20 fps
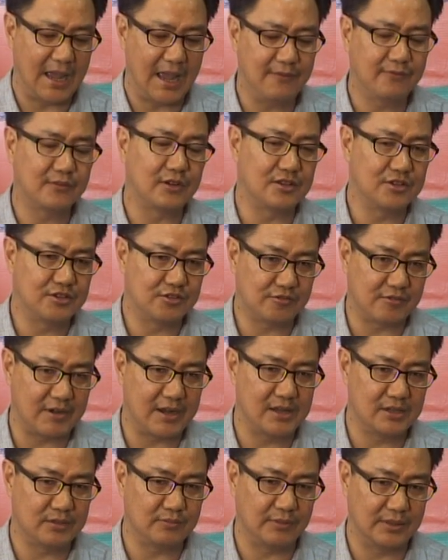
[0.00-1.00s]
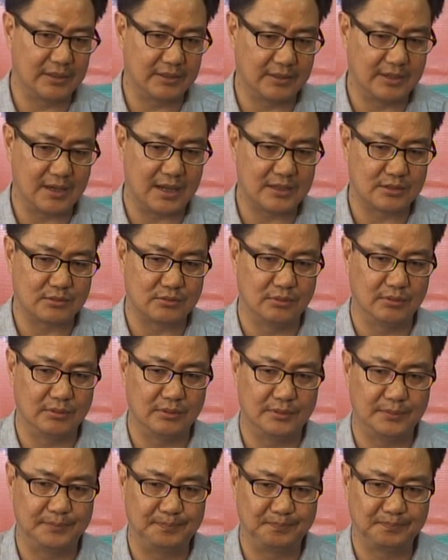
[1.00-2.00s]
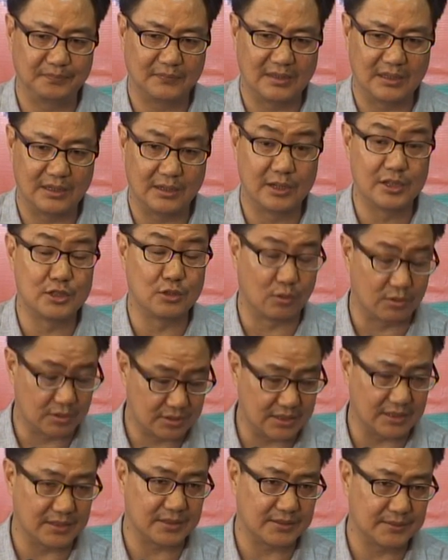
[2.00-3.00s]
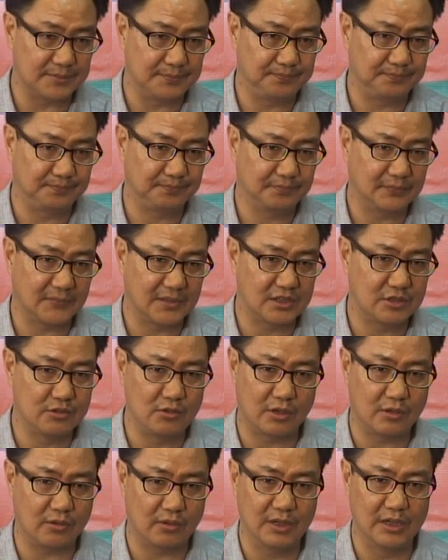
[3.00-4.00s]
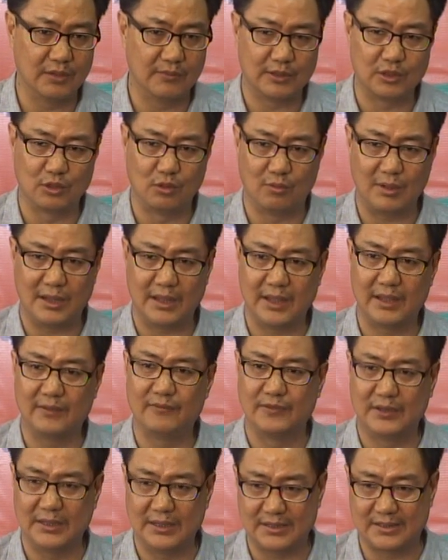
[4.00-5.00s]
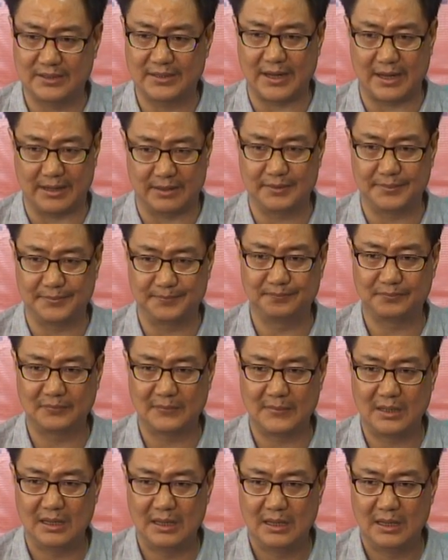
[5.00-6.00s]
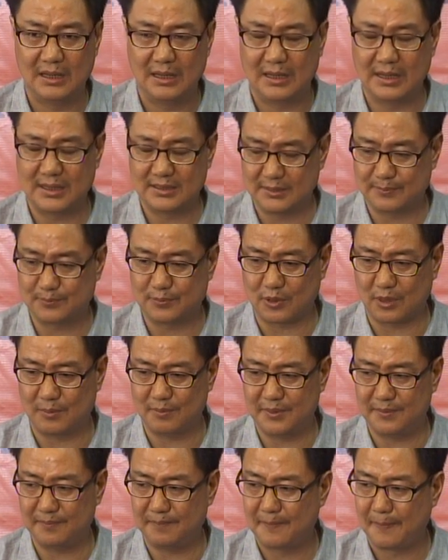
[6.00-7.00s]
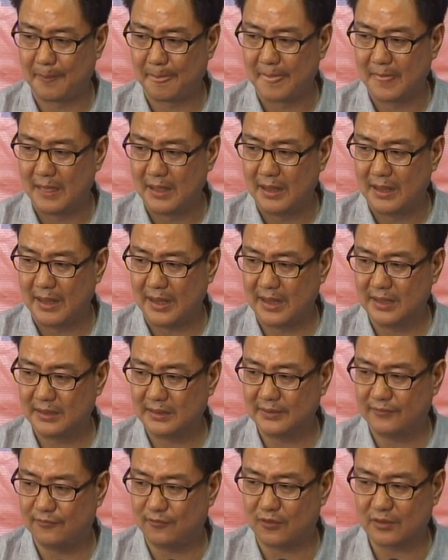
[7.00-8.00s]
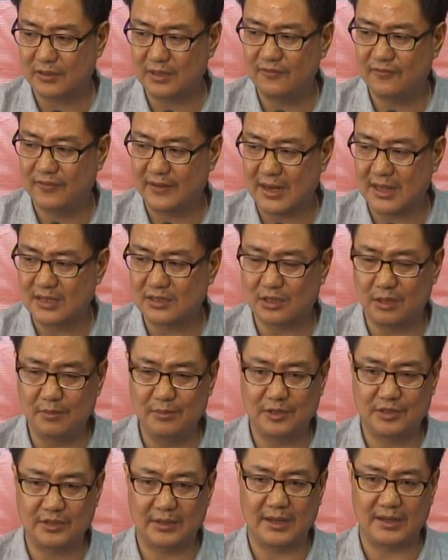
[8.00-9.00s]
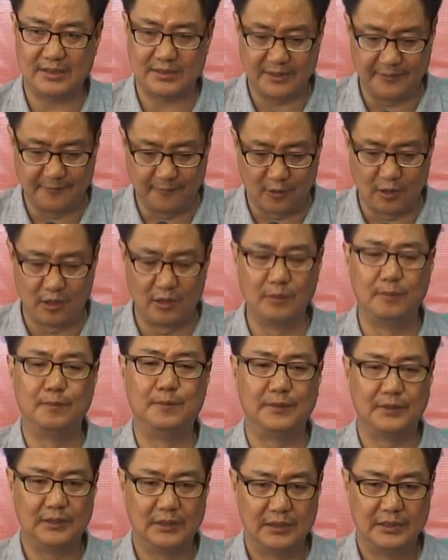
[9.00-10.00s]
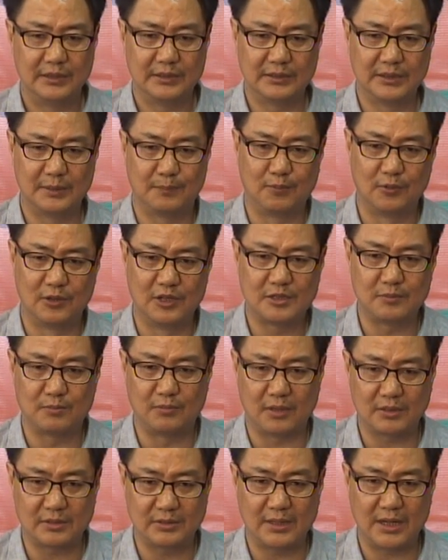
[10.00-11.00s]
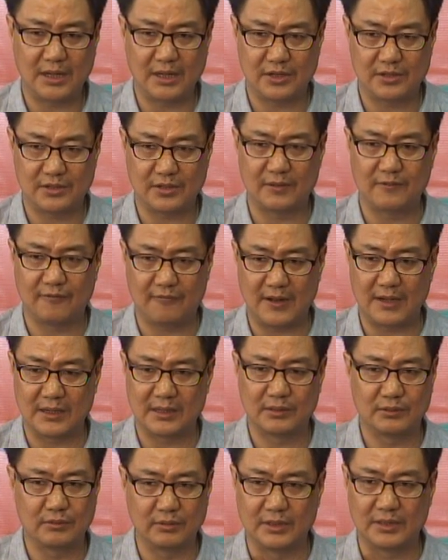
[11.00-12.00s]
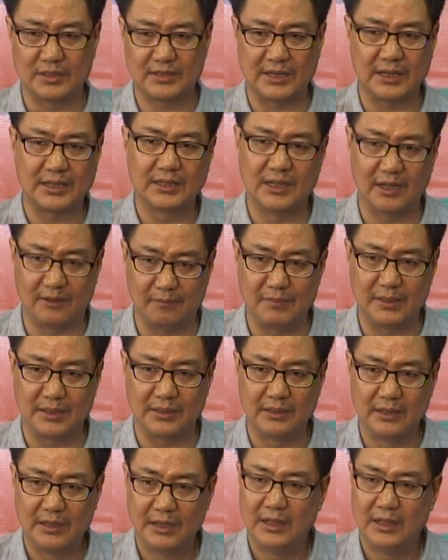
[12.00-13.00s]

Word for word: have constraints with regards to resources. It's not only with Goa, every state has a problem. And the Fourteenth Finance Commission has devolved the Police Modernization Fund to the state government.